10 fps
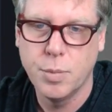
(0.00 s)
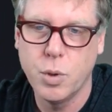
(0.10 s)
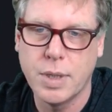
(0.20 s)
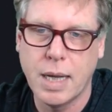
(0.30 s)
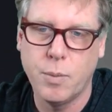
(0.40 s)

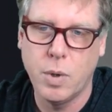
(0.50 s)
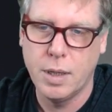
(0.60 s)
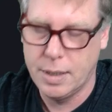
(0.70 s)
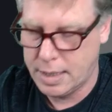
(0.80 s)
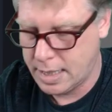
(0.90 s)
Bootcamp
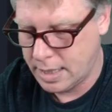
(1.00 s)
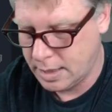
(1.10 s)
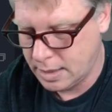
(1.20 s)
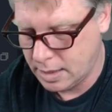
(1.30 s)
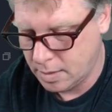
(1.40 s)
one,
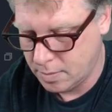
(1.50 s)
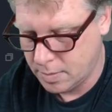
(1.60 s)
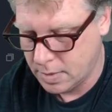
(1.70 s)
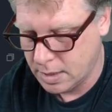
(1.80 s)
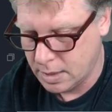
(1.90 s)
and
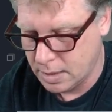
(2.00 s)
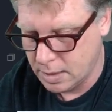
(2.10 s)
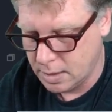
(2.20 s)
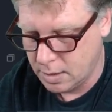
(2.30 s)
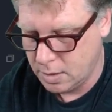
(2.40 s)

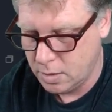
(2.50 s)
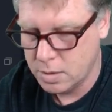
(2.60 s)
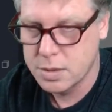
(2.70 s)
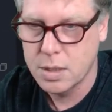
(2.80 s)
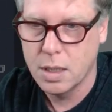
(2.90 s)

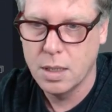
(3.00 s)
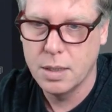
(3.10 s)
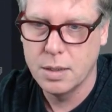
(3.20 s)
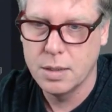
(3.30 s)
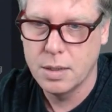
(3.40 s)

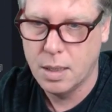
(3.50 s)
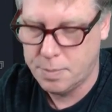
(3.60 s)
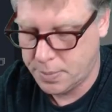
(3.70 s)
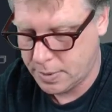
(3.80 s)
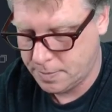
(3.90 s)
signed up